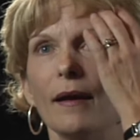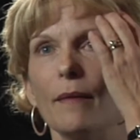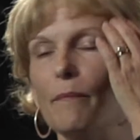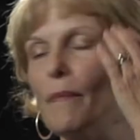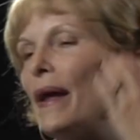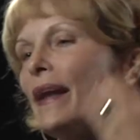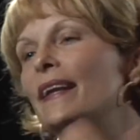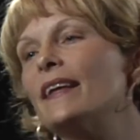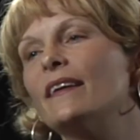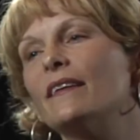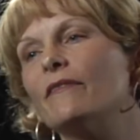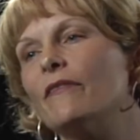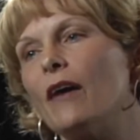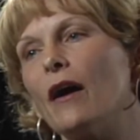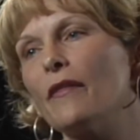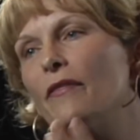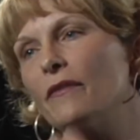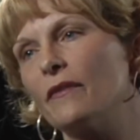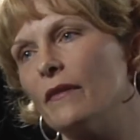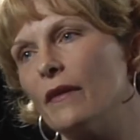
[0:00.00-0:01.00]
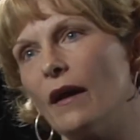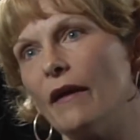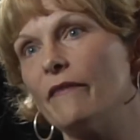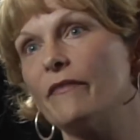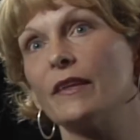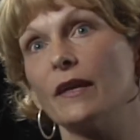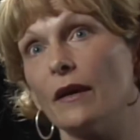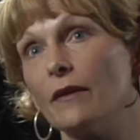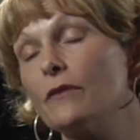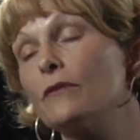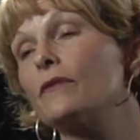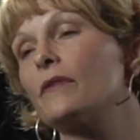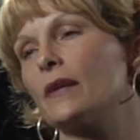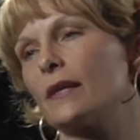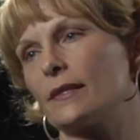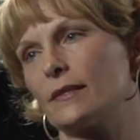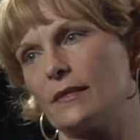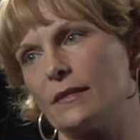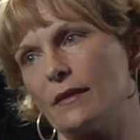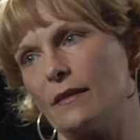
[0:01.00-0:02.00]
many of the other
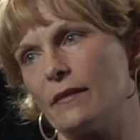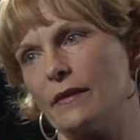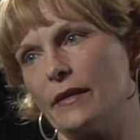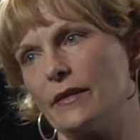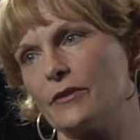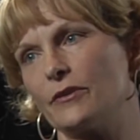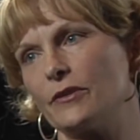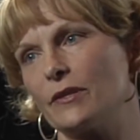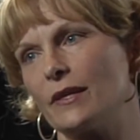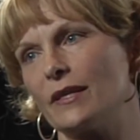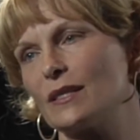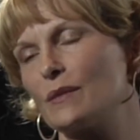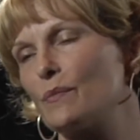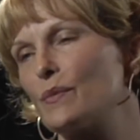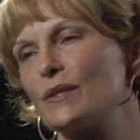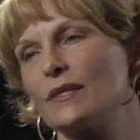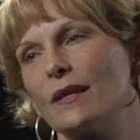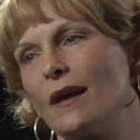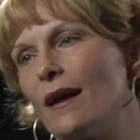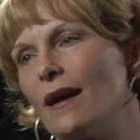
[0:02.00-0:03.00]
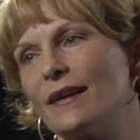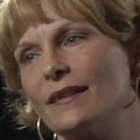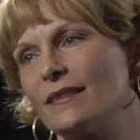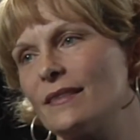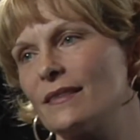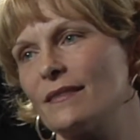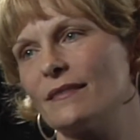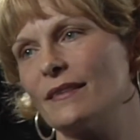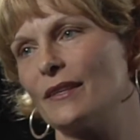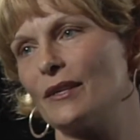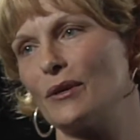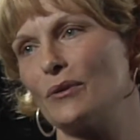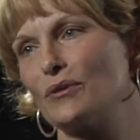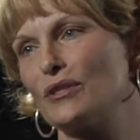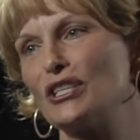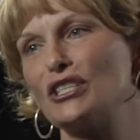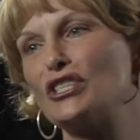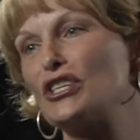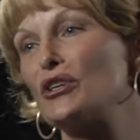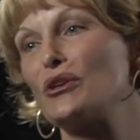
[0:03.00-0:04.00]
things that theater does besides
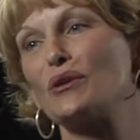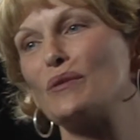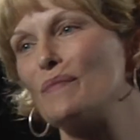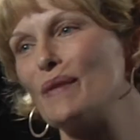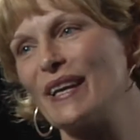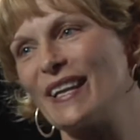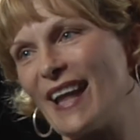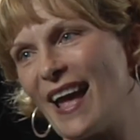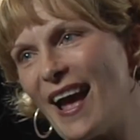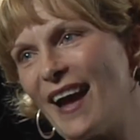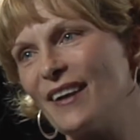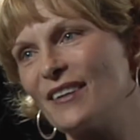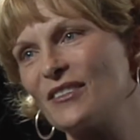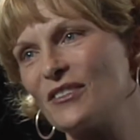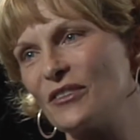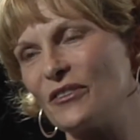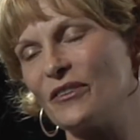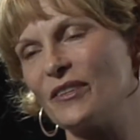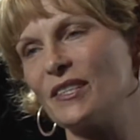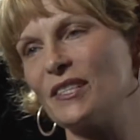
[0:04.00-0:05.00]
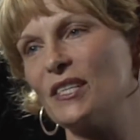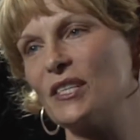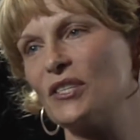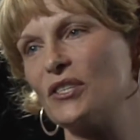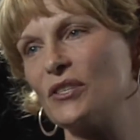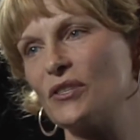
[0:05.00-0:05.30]
teaching you to be an actor. It mm-hmm.